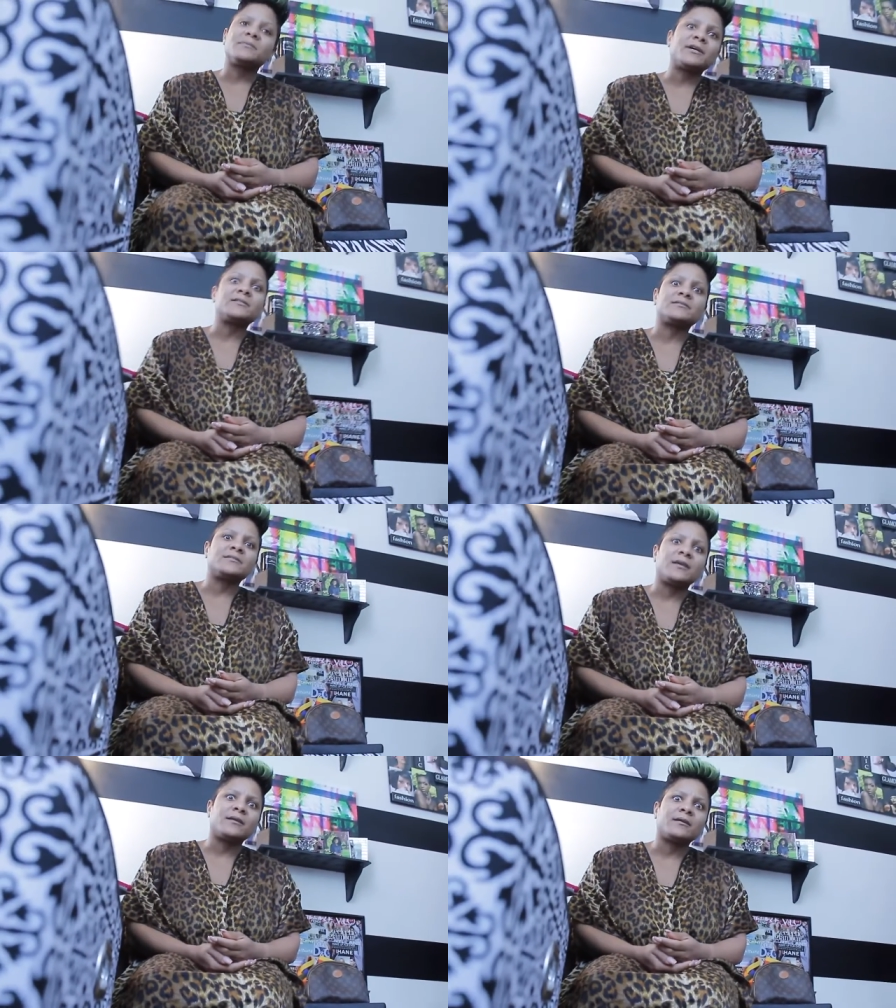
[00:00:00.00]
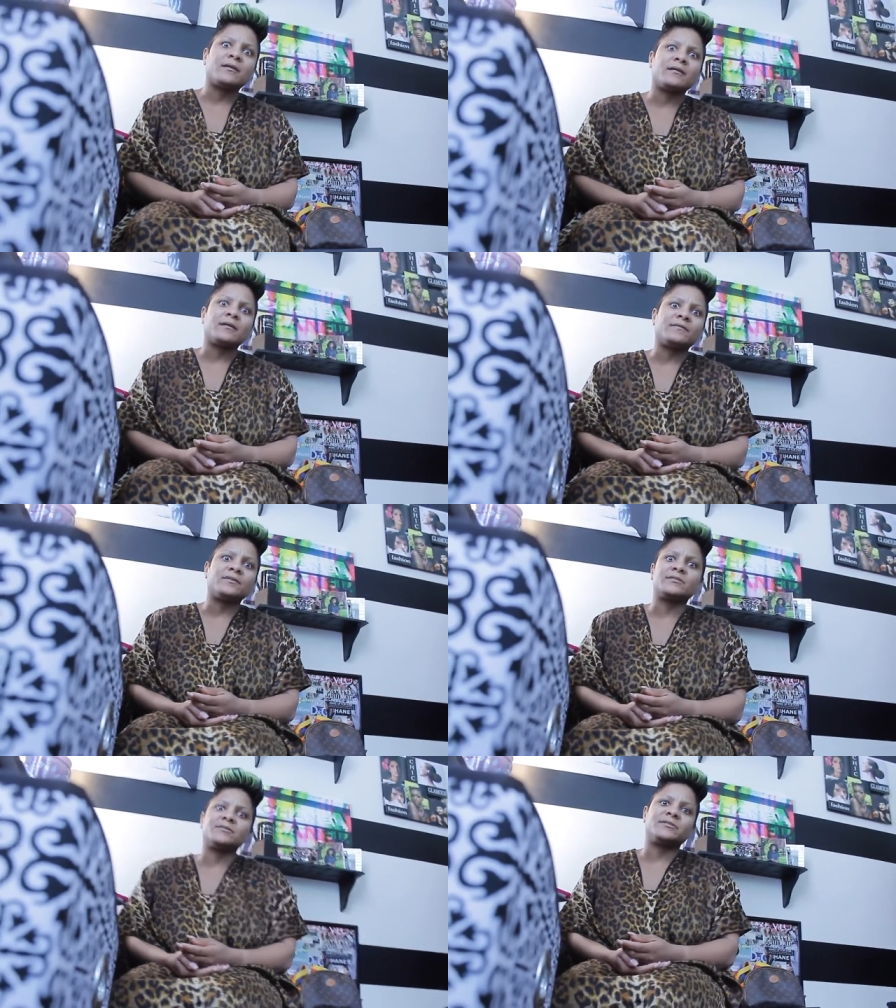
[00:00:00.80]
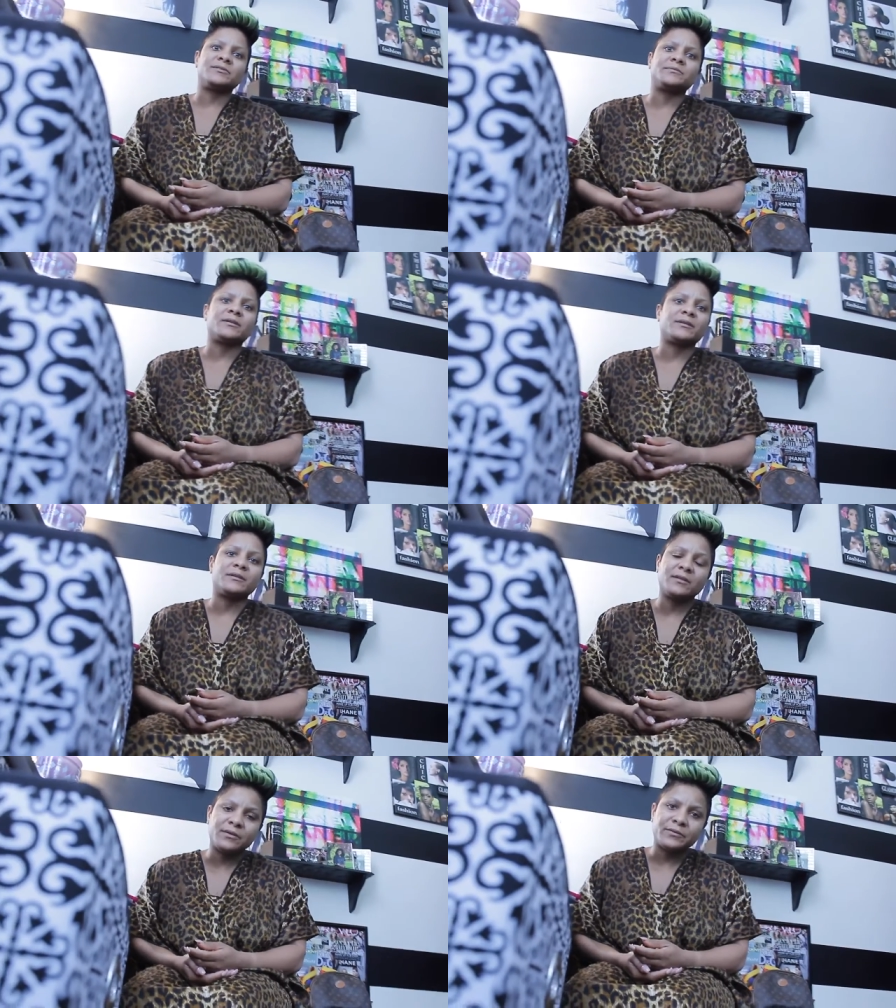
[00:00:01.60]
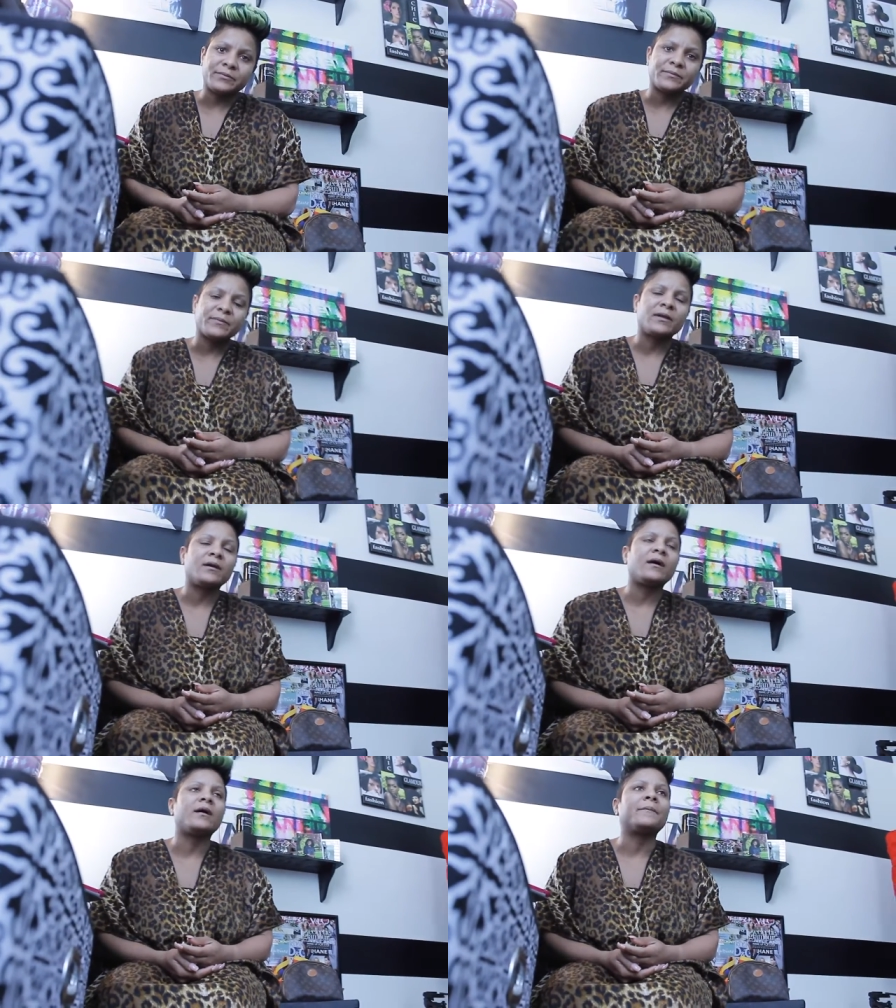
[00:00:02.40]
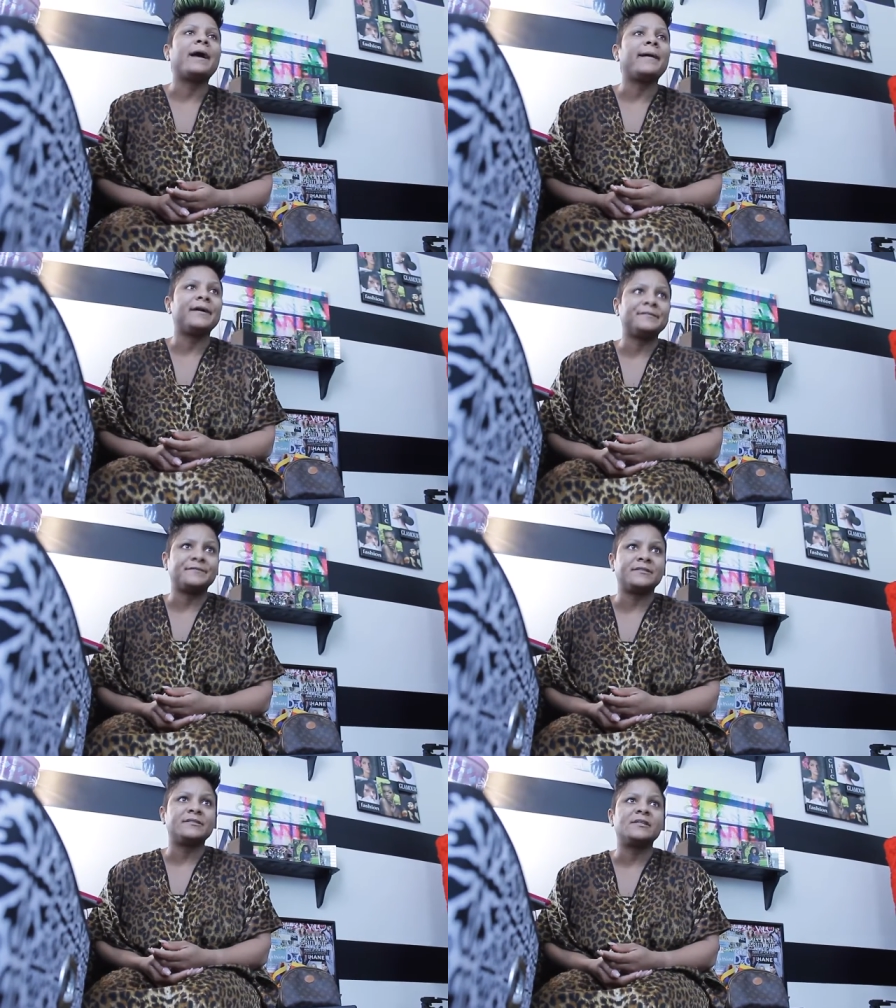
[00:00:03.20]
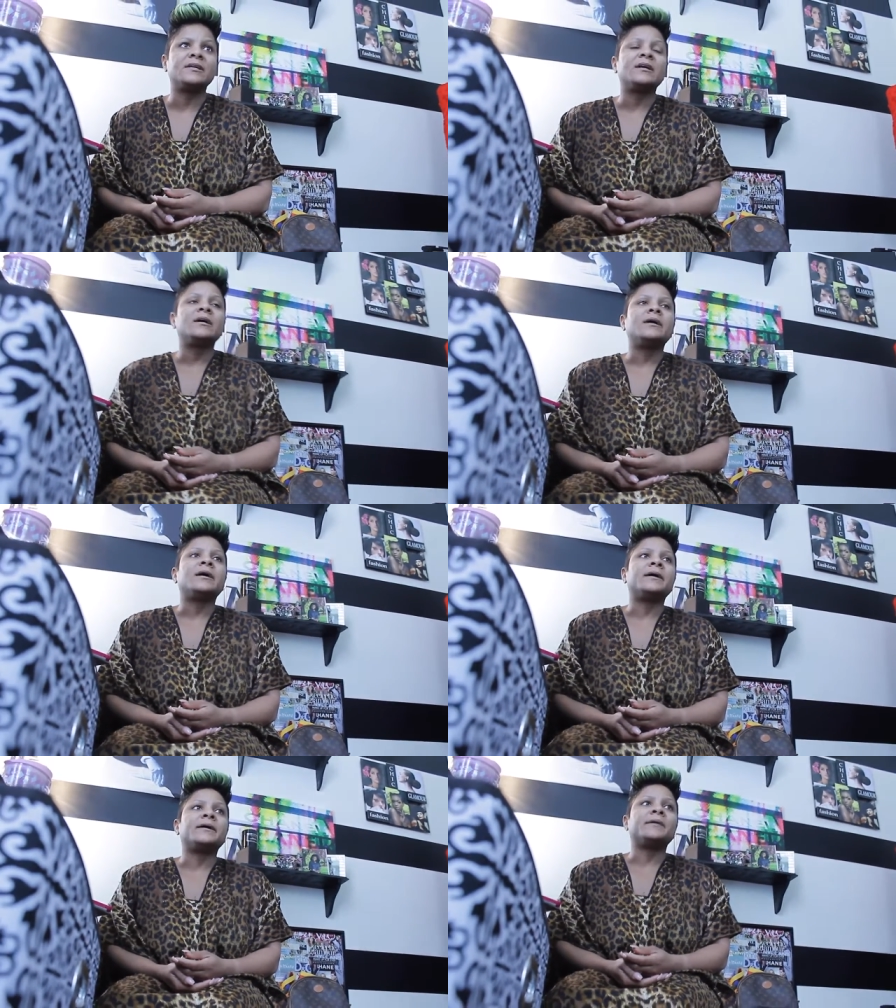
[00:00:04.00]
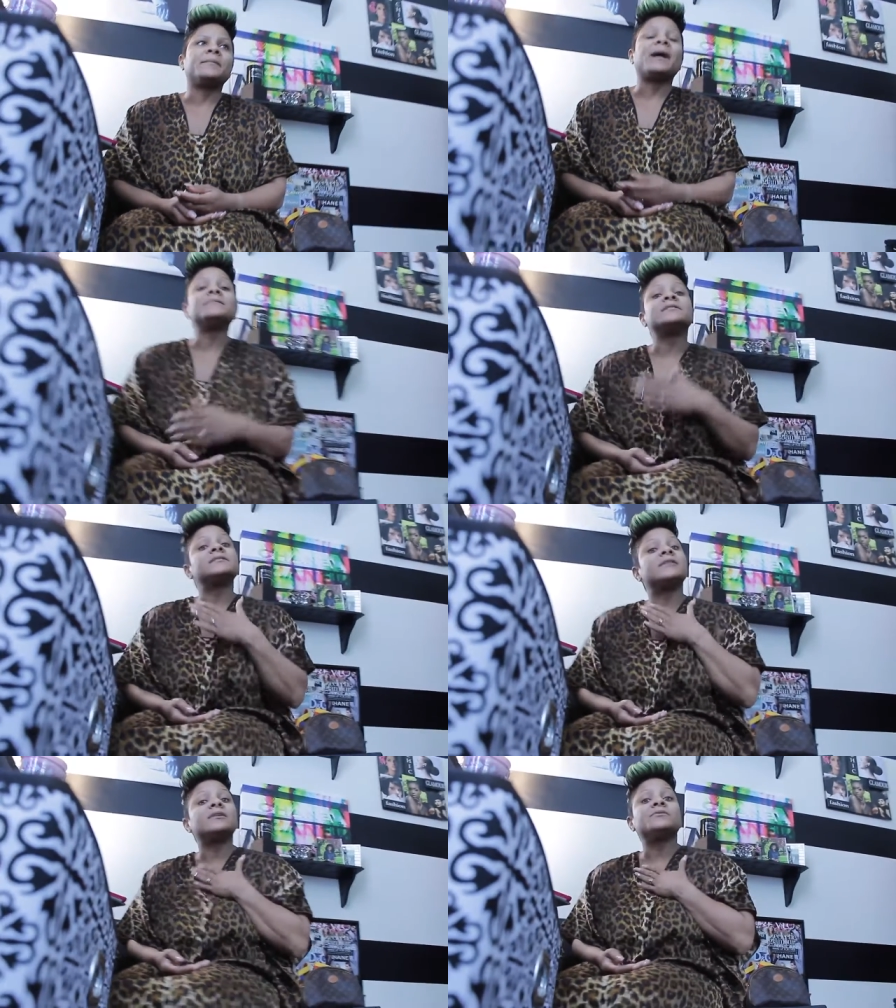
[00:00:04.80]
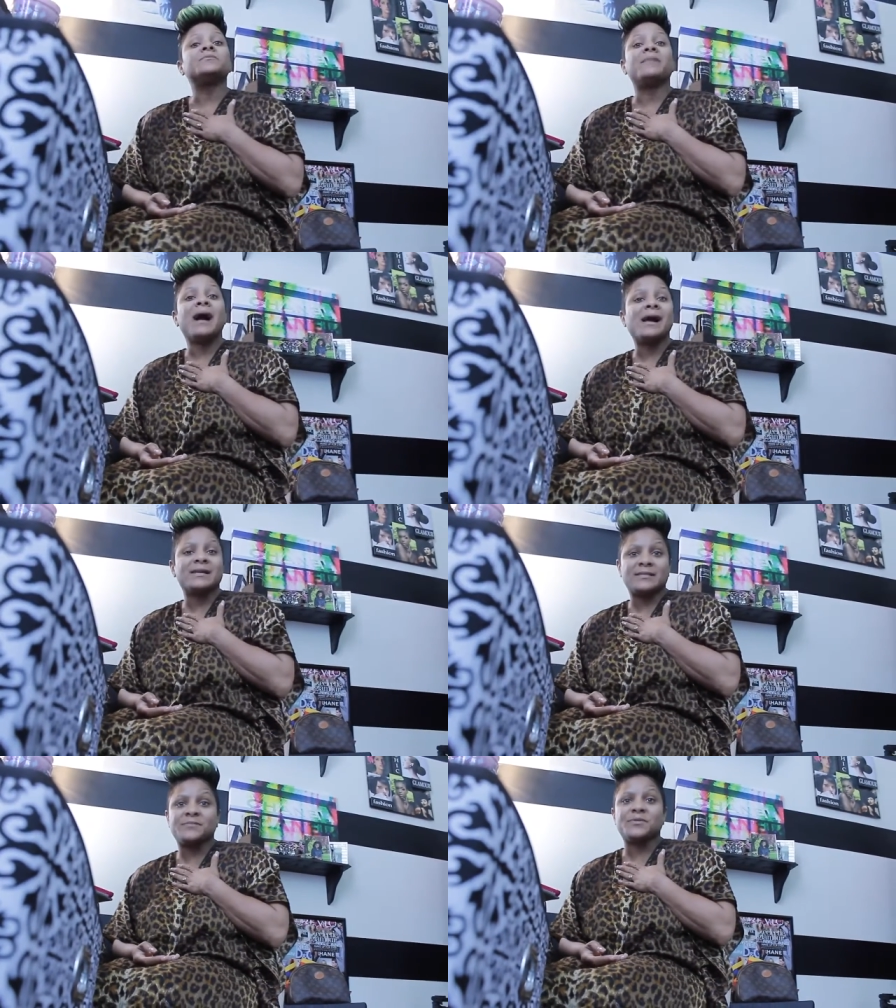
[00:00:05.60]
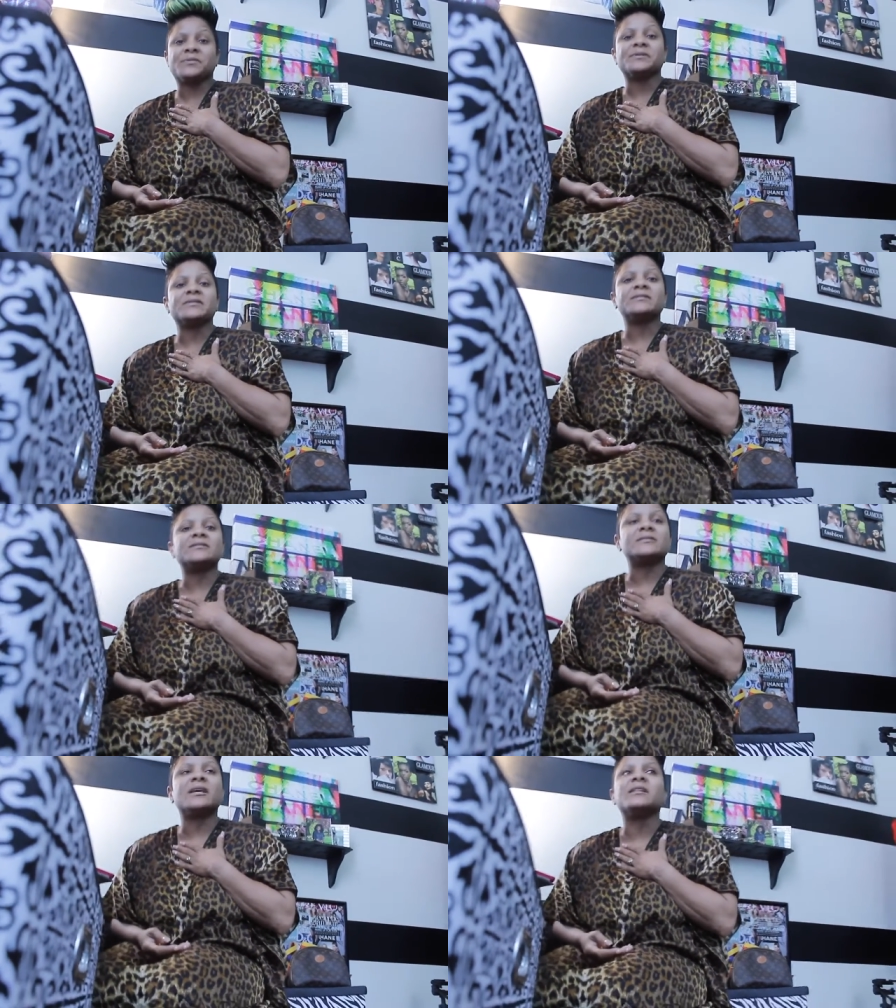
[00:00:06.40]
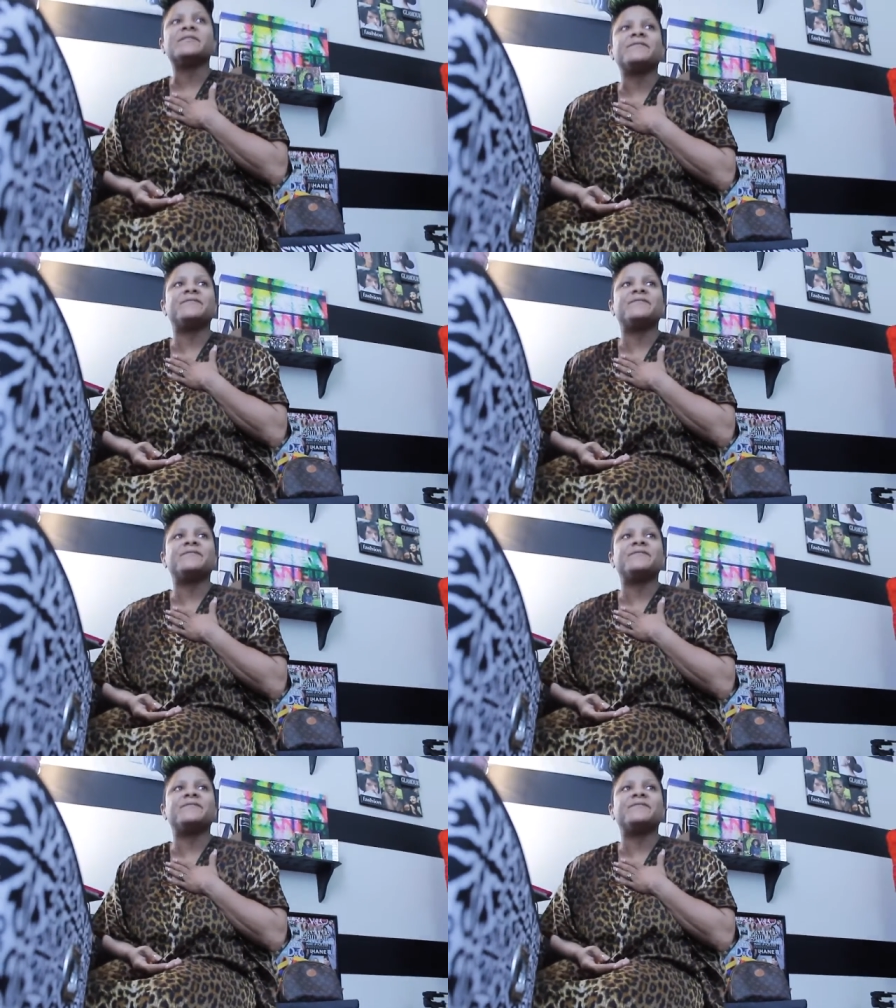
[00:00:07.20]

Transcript: nobody's going to take care of your children better than you. Um, however, um, I'm going to just tell you my experiences. And the